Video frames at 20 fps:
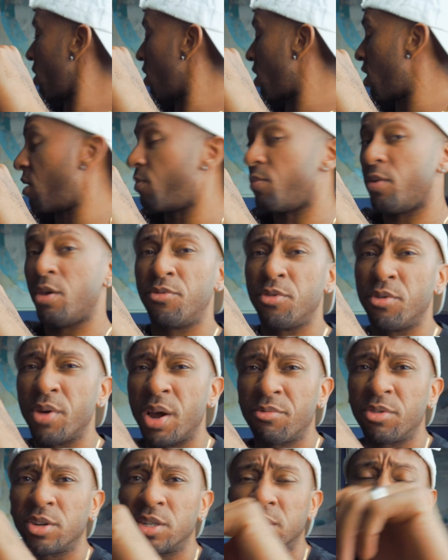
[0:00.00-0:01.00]
Um, if you
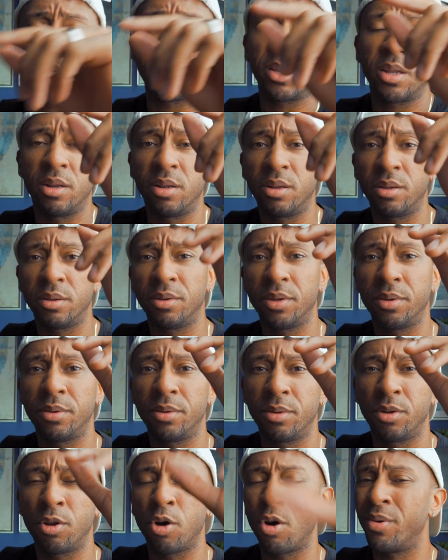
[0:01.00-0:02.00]
ever see,
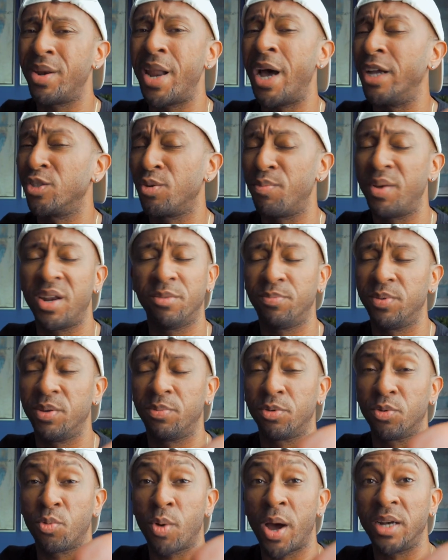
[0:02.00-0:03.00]
no, not too many
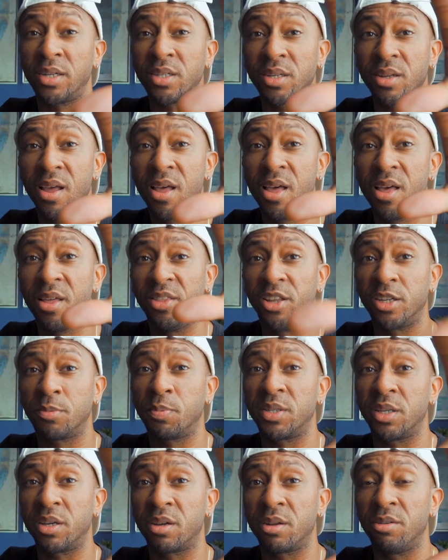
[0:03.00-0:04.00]
people watch this
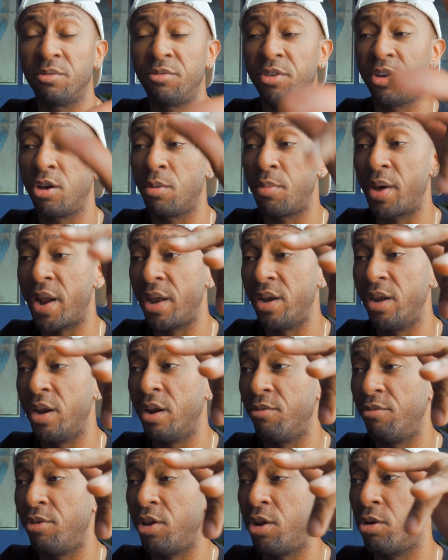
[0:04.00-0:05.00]
particular video, but I did
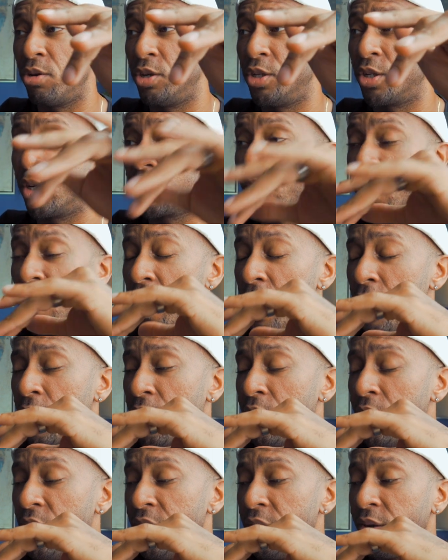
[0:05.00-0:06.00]
a video just
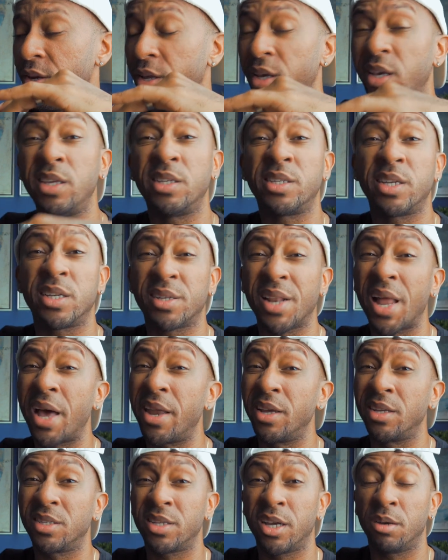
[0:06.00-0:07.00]
on the easiest
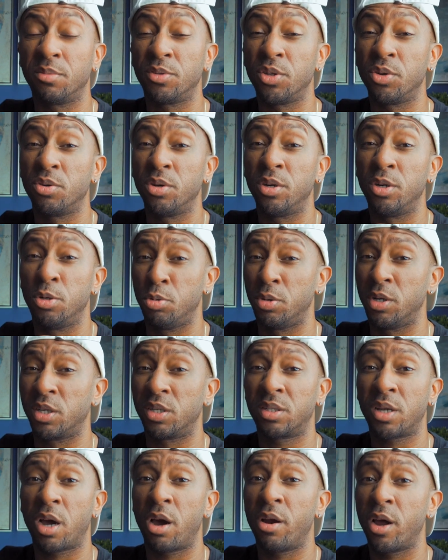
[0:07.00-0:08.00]
lighting setups you could do to
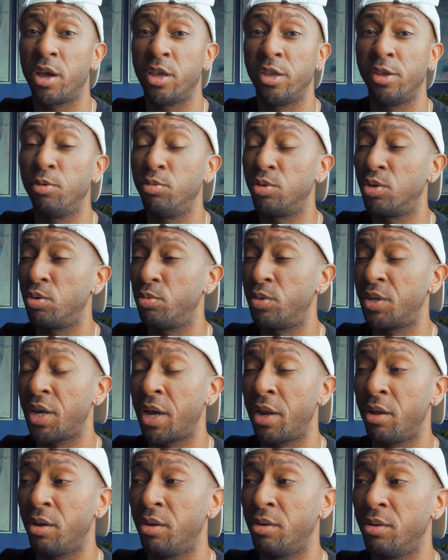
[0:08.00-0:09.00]
start a YouTube
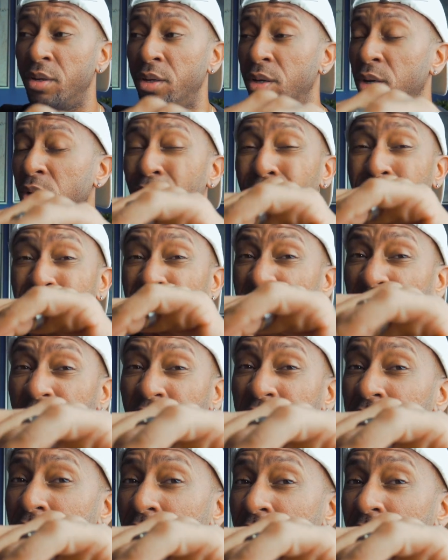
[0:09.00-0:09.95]
channel, including just